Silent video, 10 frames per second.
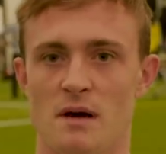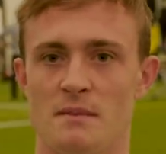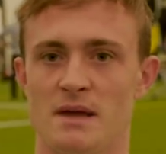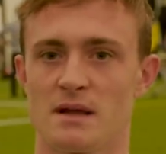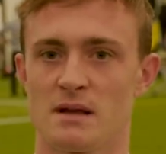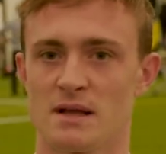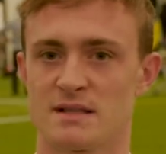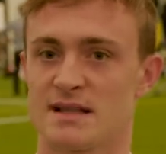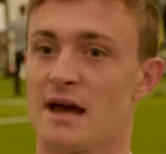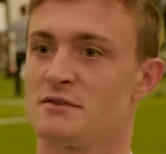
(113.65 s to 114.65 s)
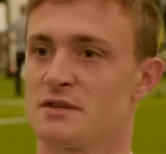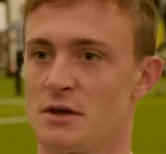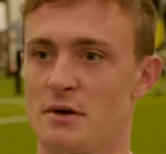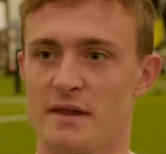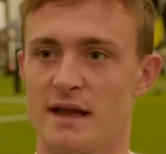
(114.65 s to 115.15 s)
I mean, it's down to
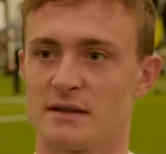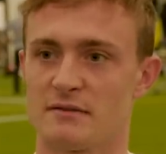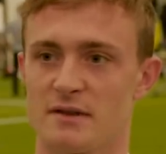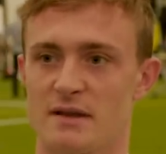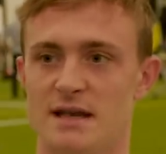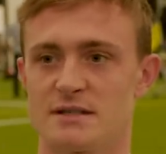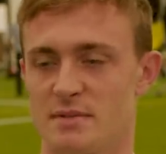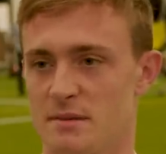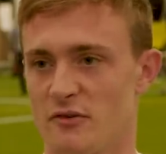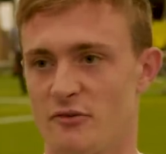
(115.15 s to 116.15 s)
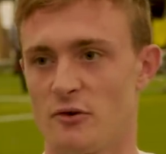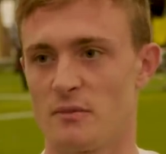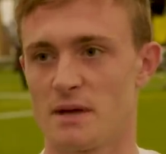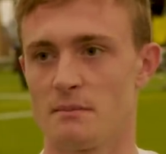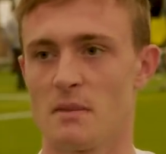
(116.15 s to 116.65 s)
you at the end of the day to be
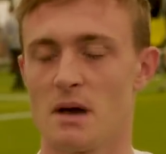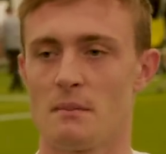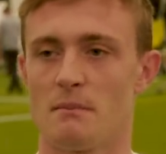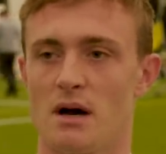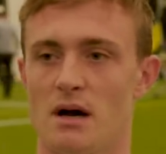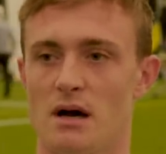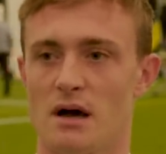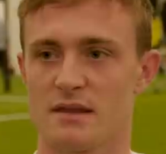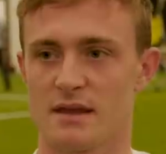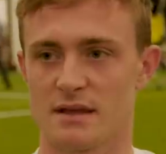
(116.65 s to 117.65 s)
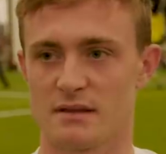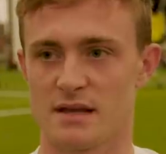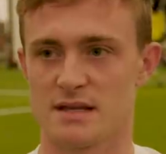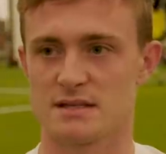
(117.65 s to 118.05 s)
performing, but I think that